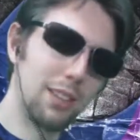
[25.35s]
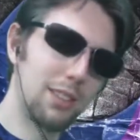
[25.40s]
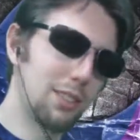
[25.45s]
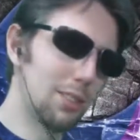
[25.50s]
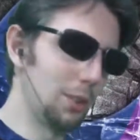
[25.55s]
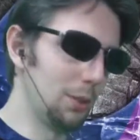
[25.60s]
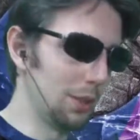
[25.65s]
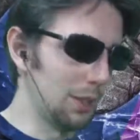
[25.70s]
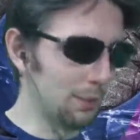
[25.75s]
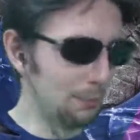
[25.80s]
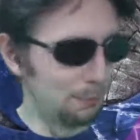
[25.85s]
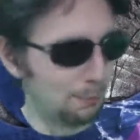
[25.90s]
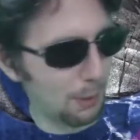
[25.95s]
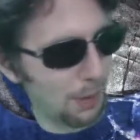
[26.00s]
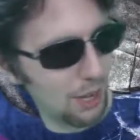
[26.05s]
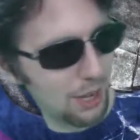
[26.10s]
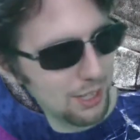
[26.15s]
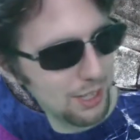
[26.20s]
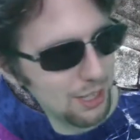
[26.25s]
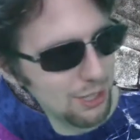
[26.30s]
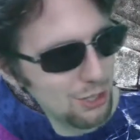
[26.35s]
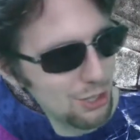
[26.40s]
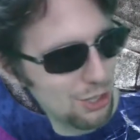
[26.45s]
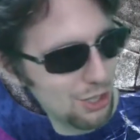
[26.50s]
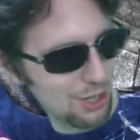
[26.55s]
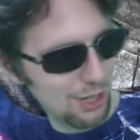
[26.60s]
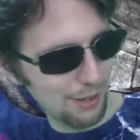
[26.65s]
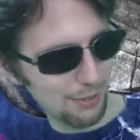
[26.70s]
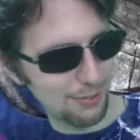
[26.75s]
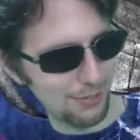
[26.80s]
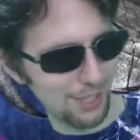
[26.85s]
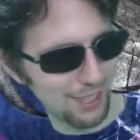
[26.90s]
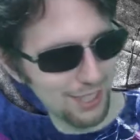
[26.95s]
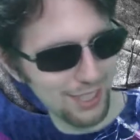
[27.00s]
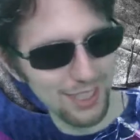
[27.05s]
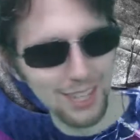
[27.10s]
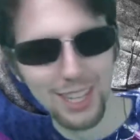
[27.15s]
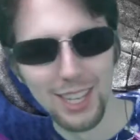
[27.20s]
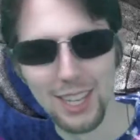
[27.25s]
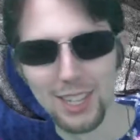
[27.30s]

so its body shifted.